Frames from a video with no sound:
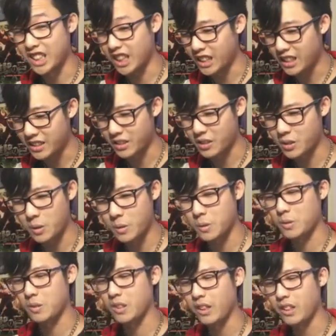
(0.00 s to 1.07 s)
Jesus
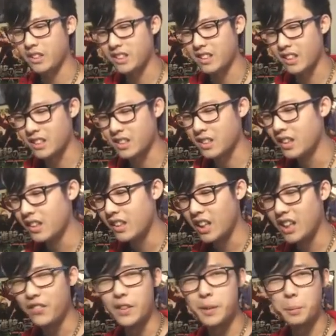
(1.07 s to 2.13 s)
Christ, that's
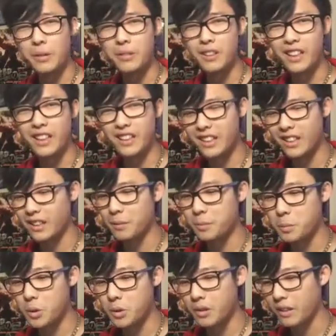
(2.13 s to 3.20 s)
Eevee's probably
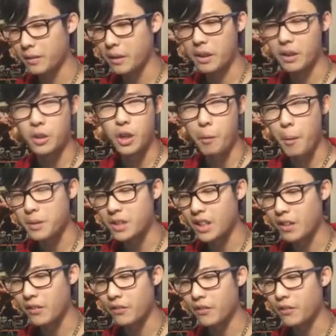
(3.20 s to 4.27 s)
gonna cream
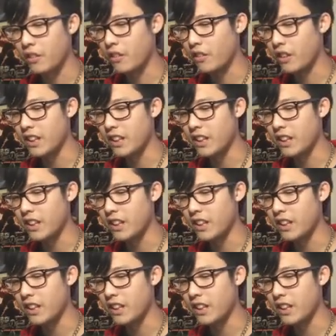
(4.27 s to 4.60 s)
himself for